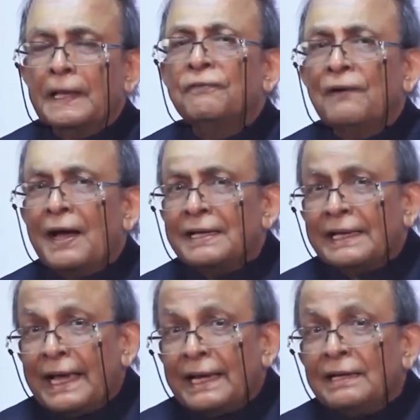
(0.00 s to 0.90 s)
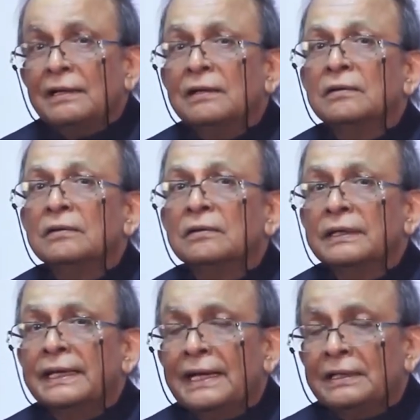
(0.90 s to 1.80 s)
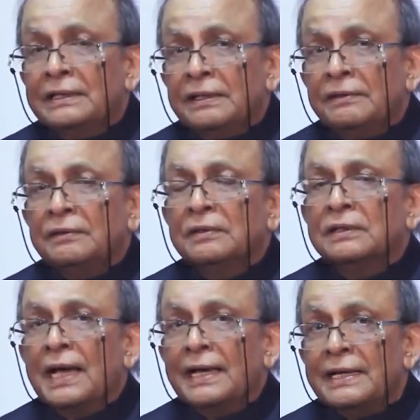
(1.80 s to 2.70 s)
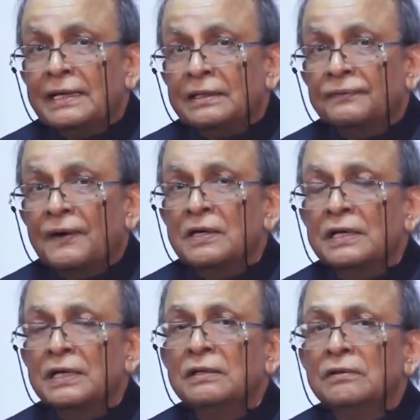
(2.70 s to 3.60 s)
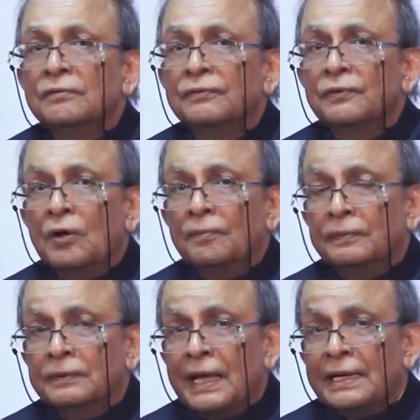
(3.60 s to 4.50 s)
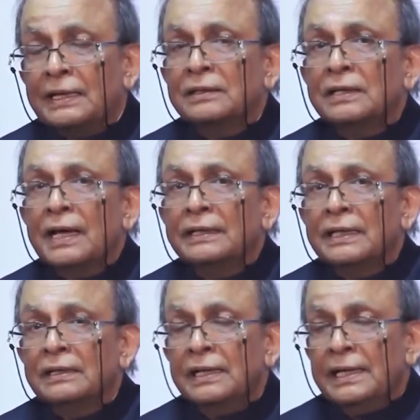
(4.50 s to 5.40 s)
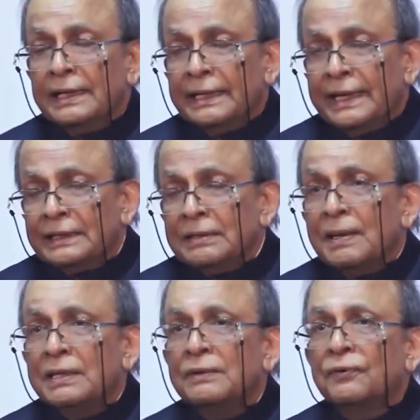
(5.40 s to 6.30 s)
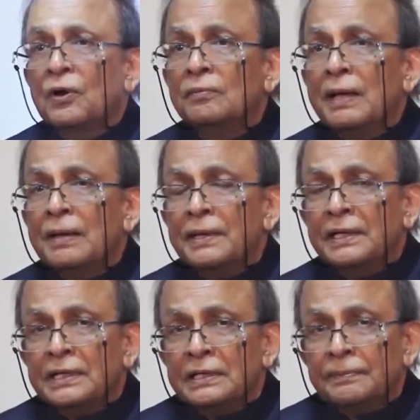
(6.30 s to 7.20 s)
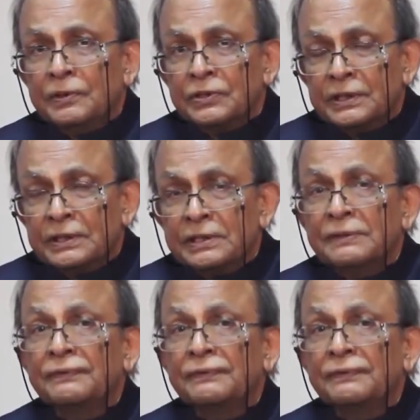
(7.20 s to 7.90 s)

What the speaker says: If I can get the direct funding I can get the money from American depositories.